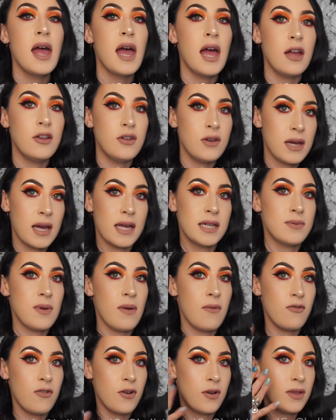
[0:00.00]
and you guys
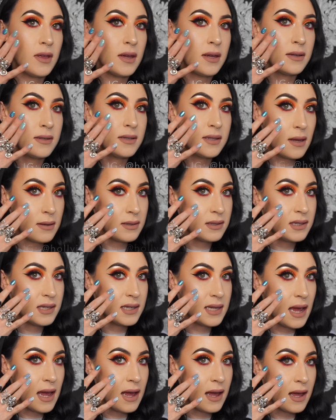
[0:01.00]
went for the
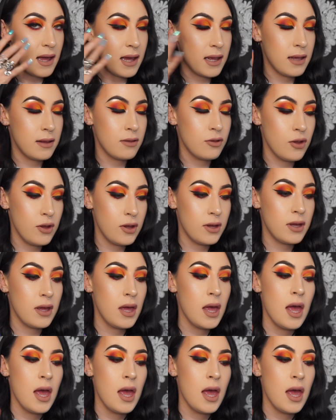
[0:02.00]
sunset eye look,